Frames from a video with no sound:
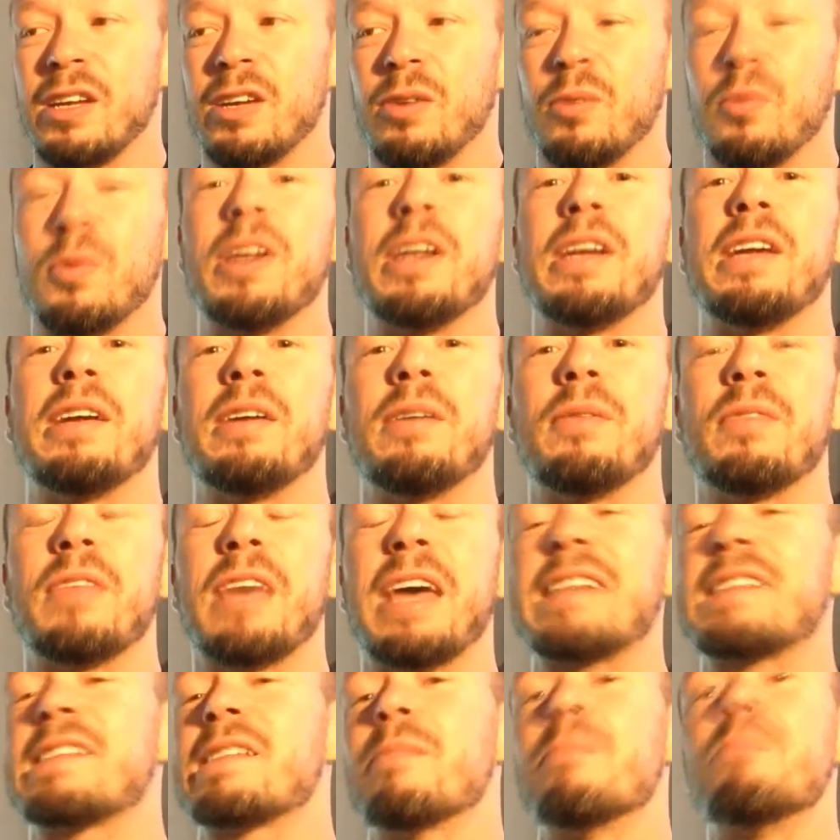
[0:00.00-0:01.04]
We
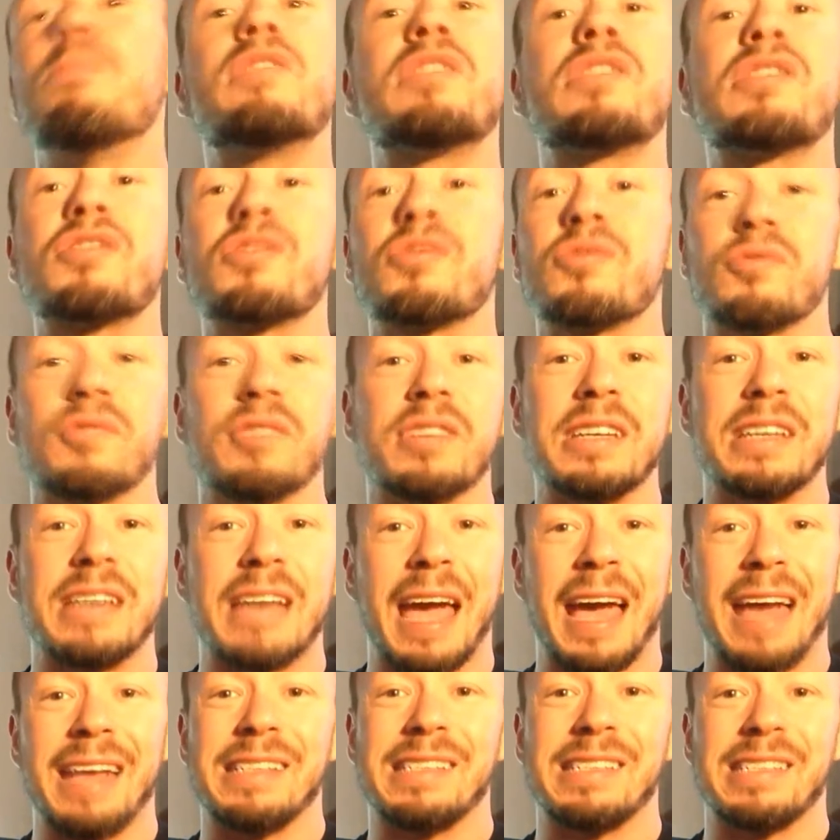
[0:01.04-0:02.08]
that's a mystery
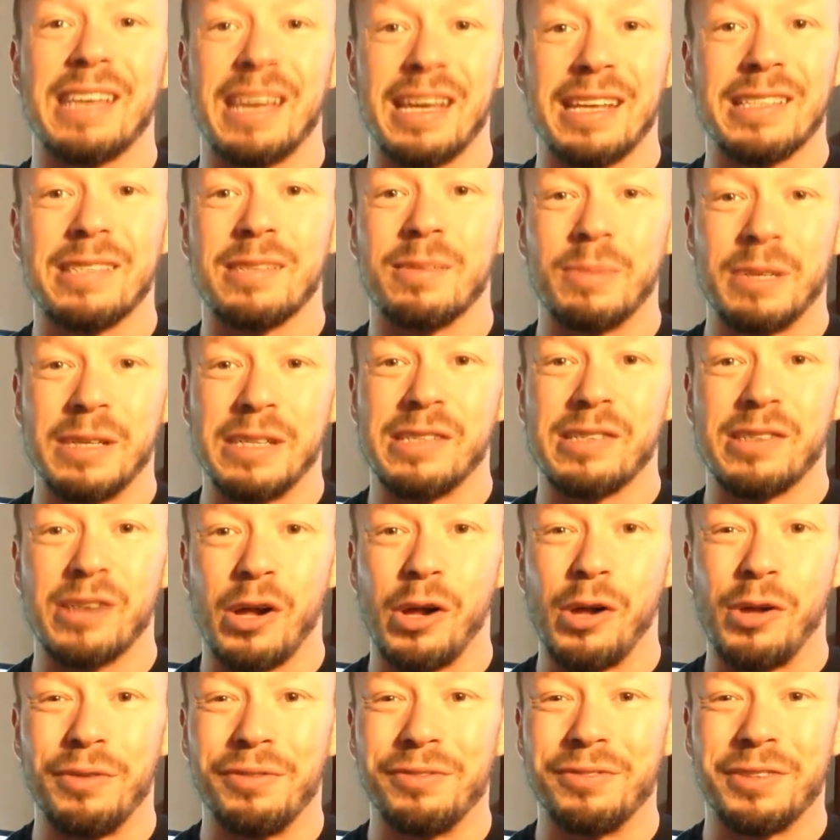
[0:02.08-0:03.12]
as yet to be
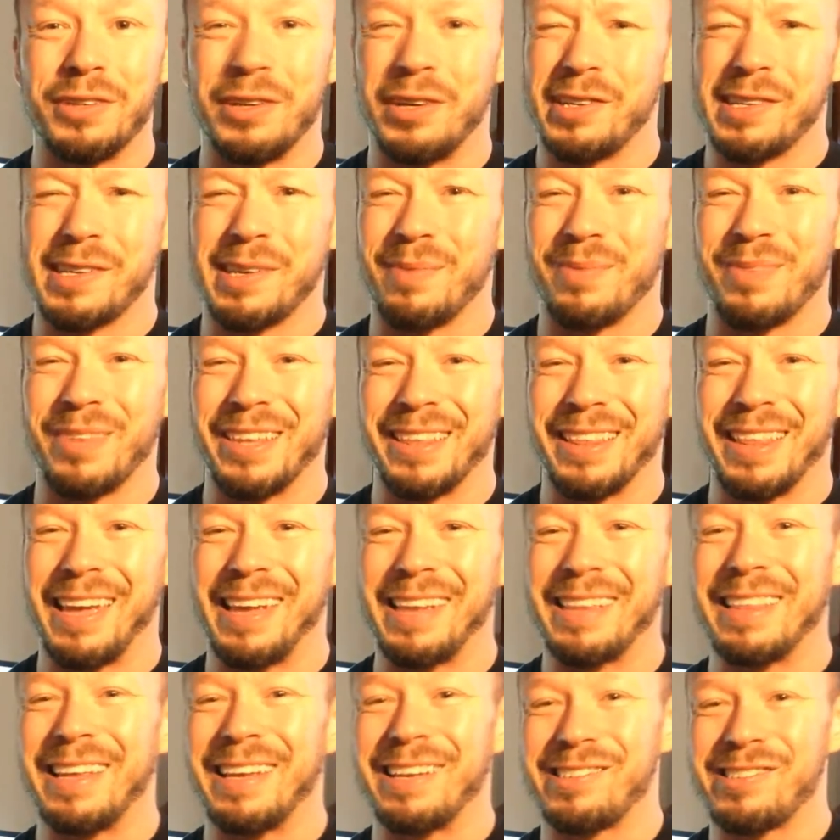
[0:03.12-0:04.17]
solved, or something
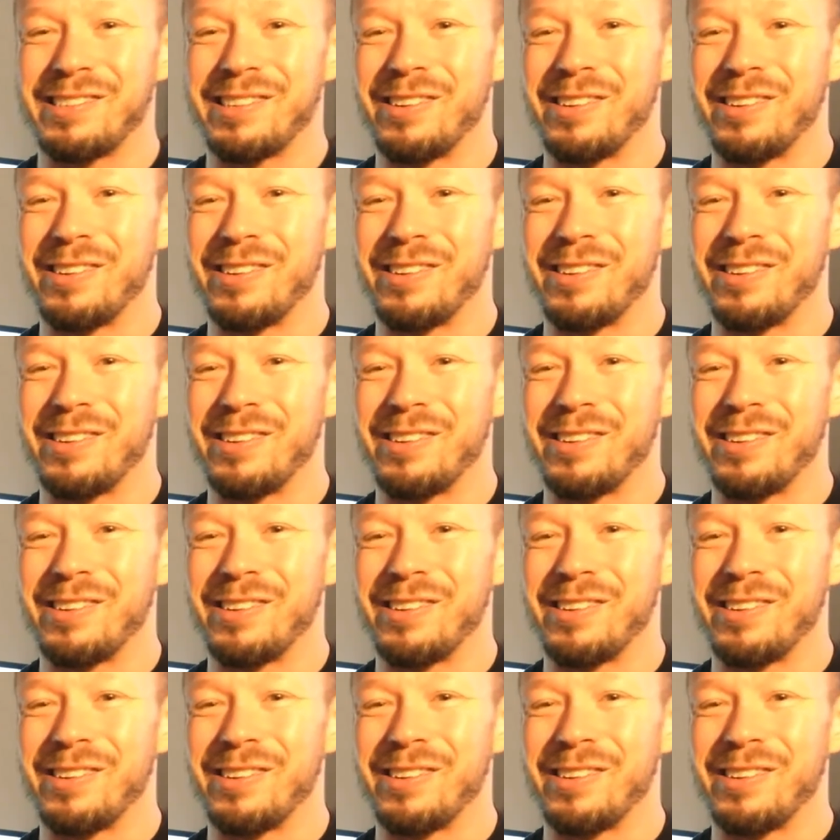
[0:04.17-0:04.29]
like that."